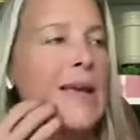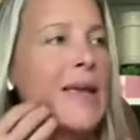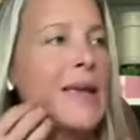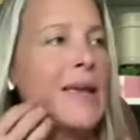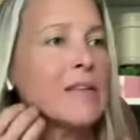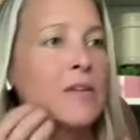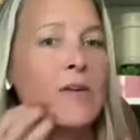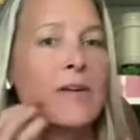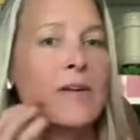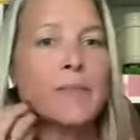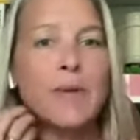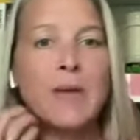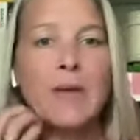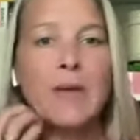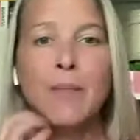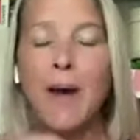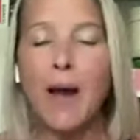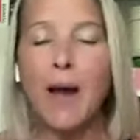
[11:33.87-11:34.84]
It's going to
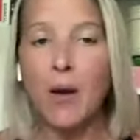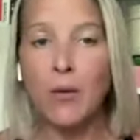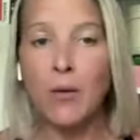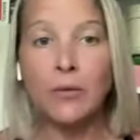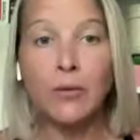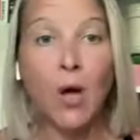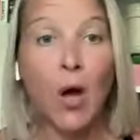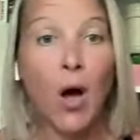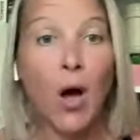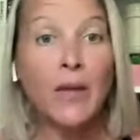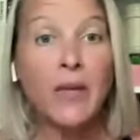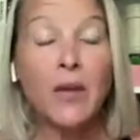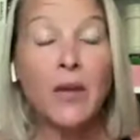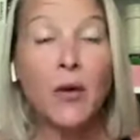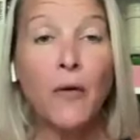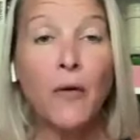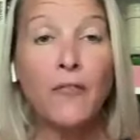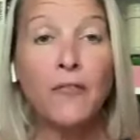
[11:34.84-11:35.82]
be about
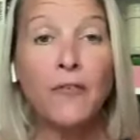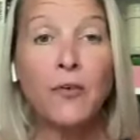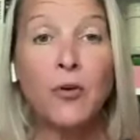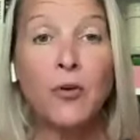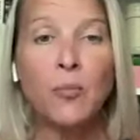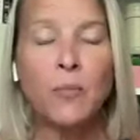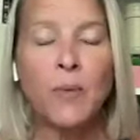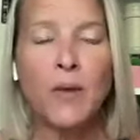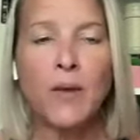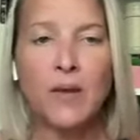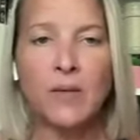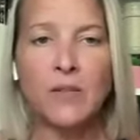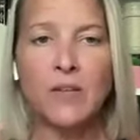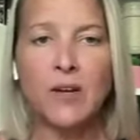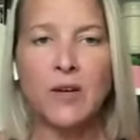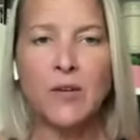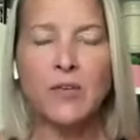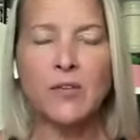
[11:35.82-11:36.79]
logging our food,
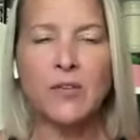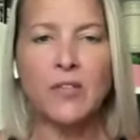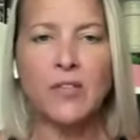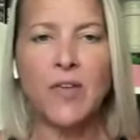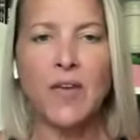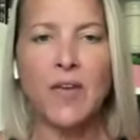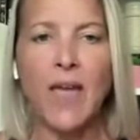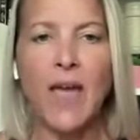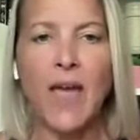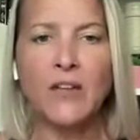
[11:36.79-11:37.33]
because here's the thing,